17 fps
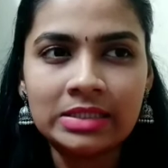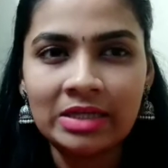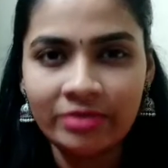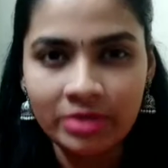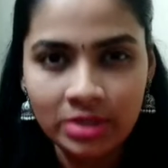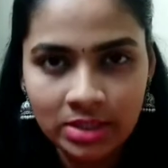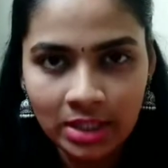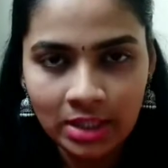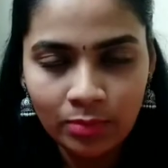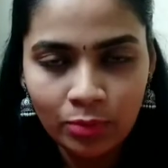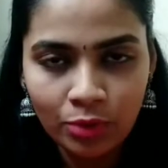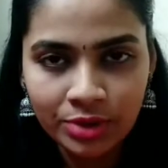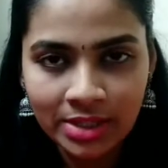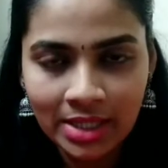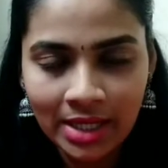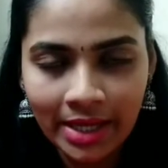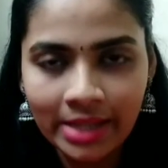17 books,
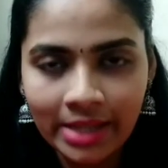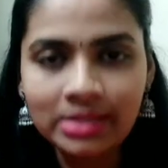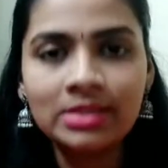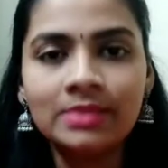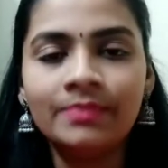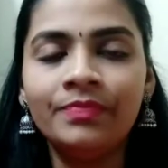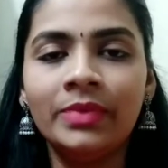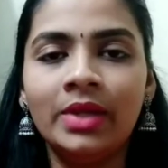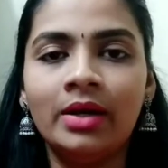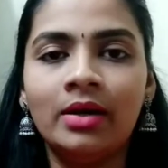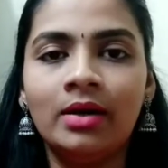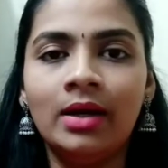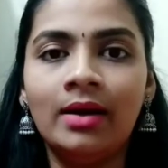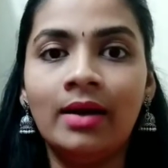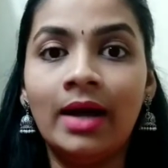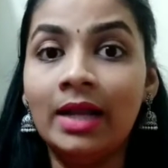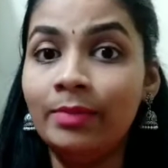I guess.
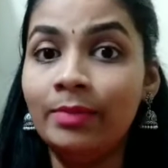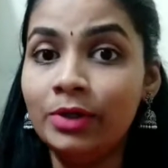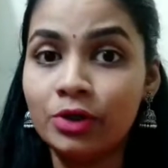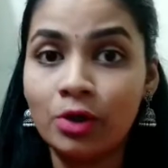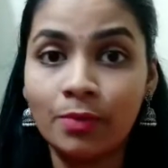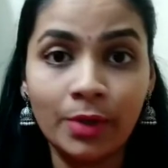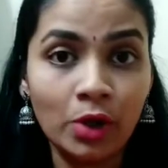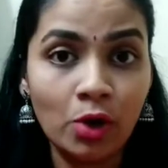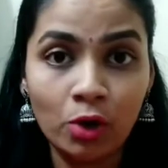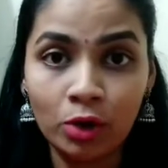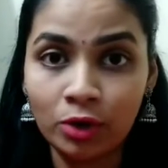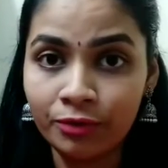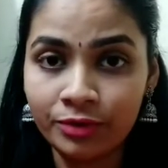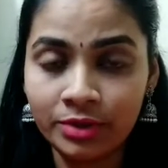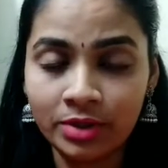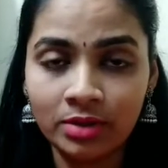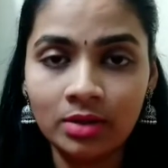Uh, I'll be dropping all of
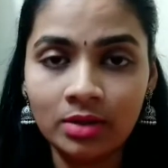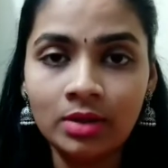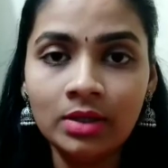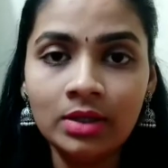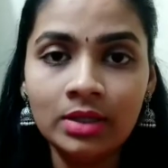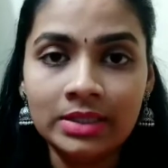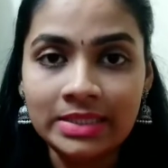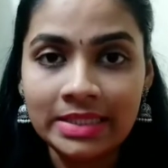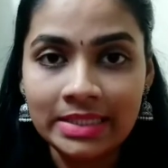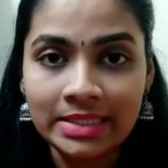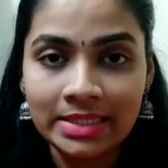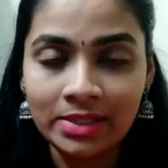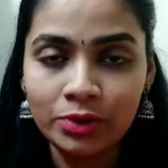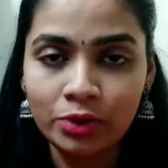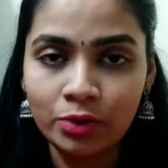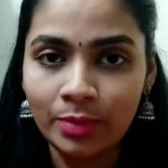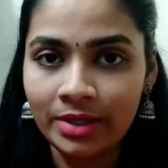the
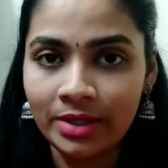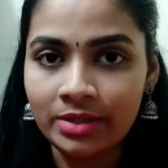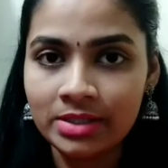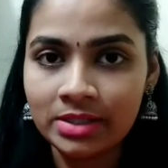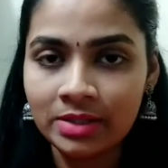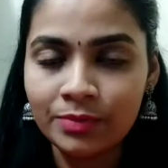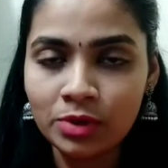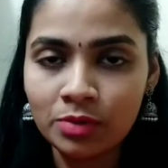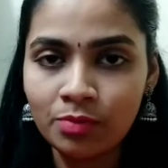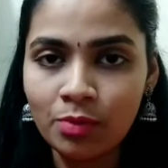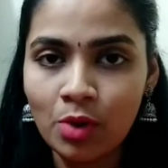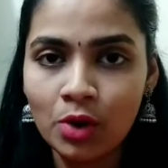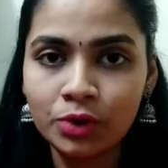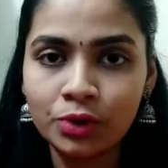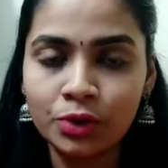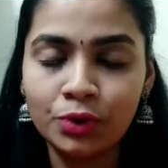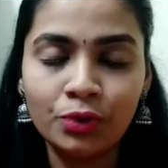details on my description
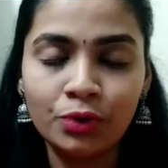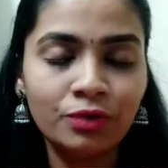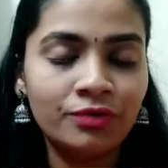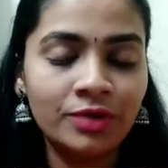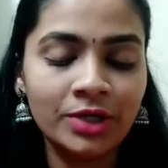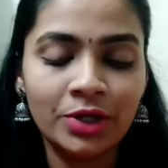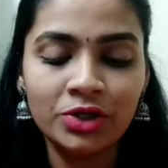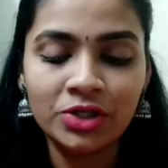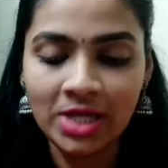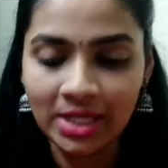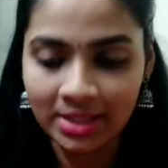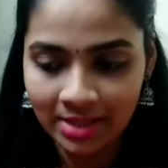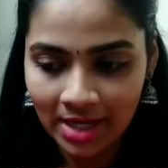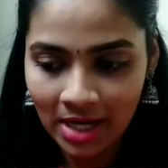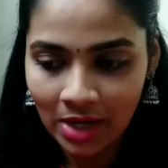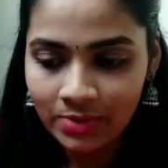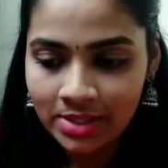box, so don't forget to check that
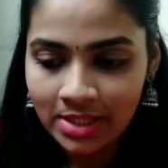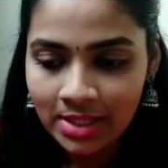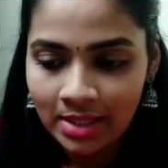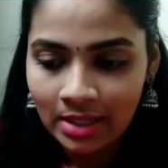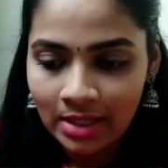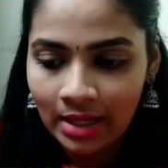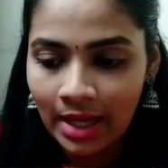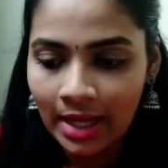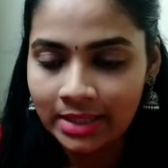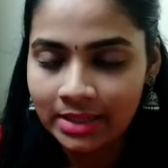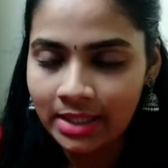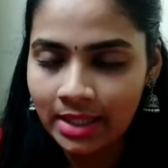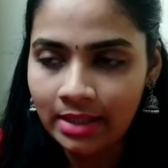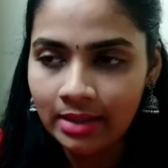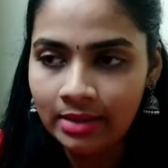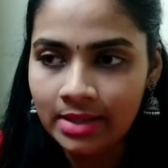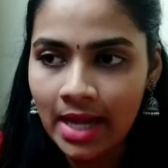out. I
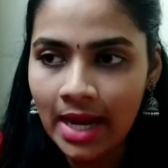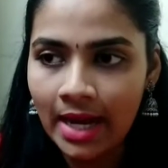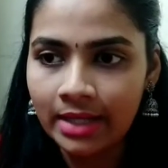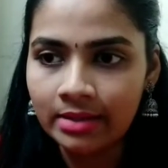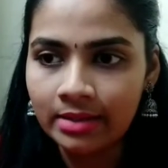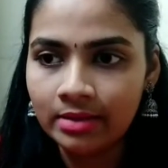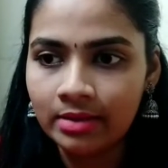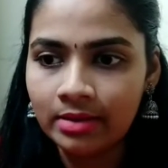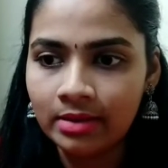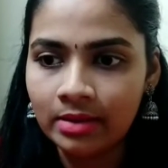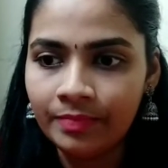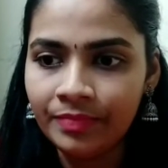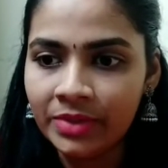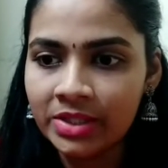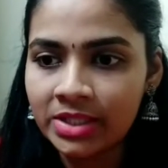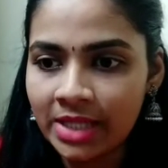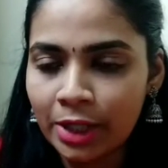think that um,
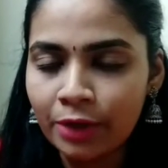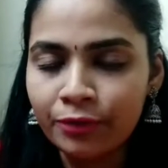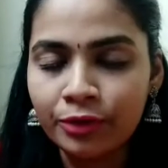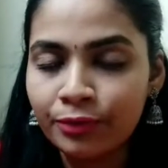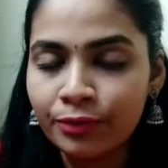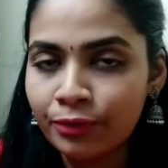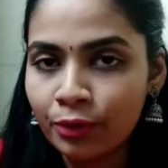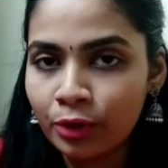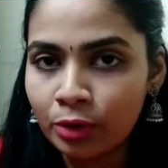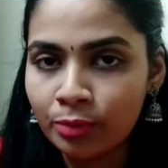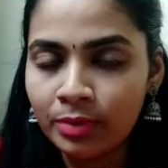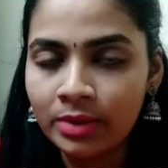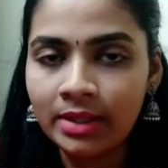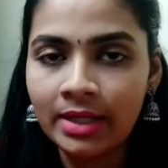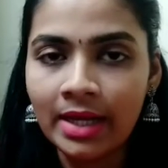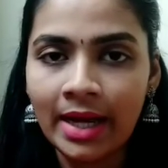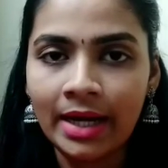it's kind of
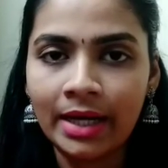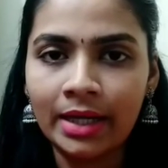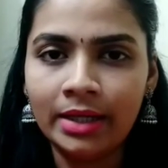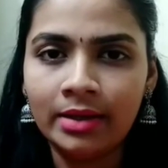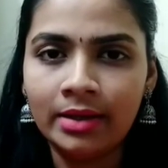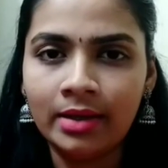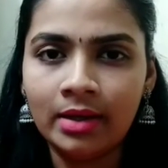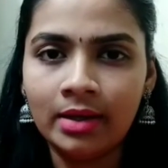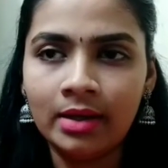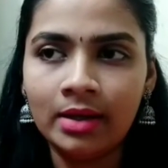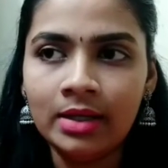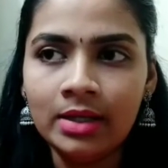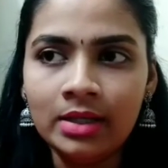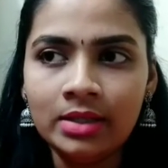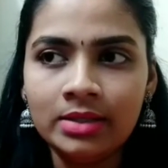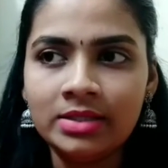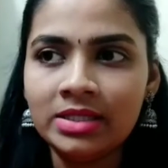affordable and uh,
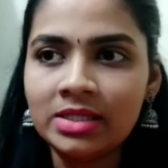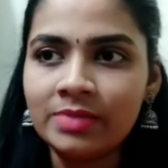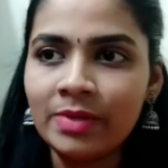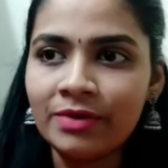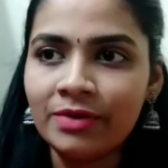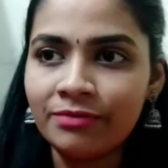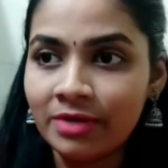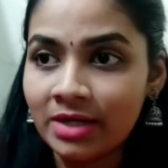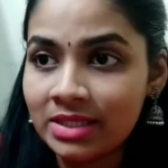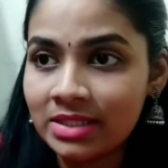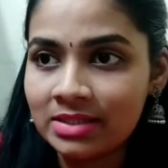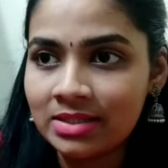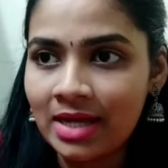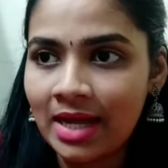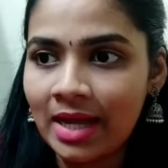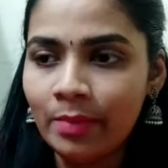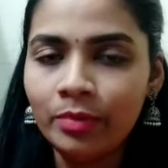this is my first
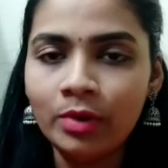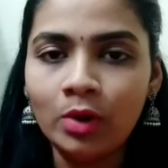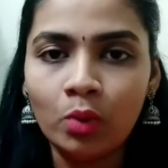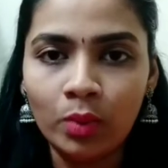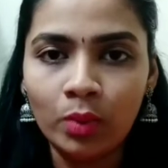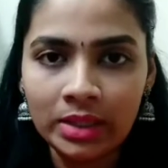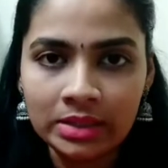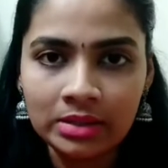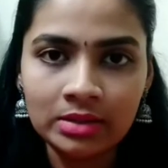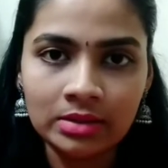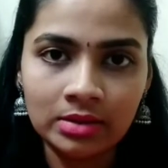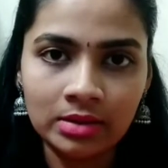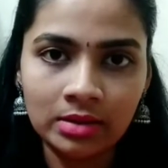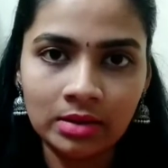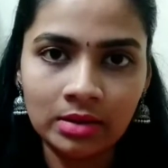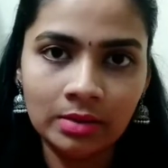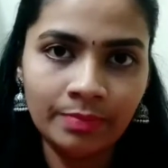time with
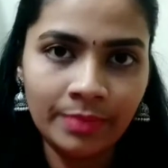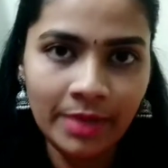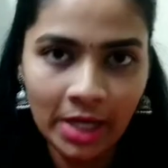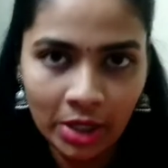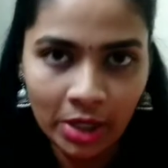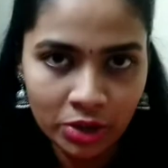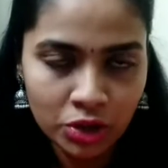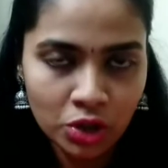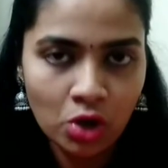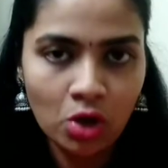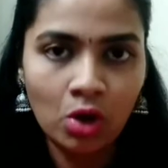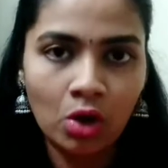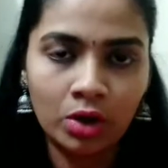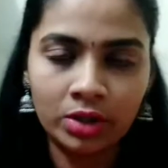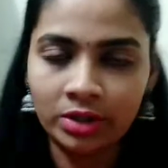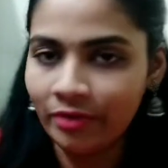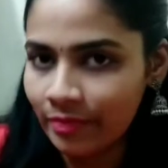the page
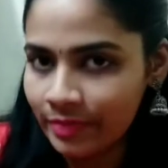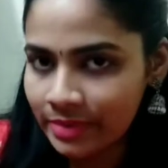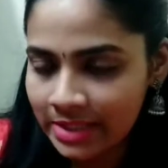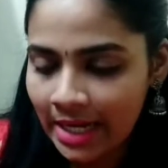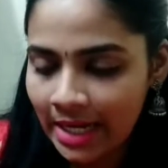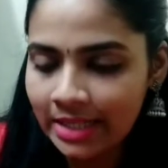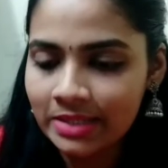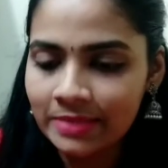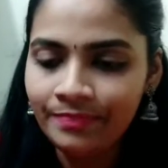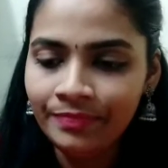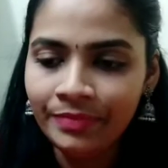or the website.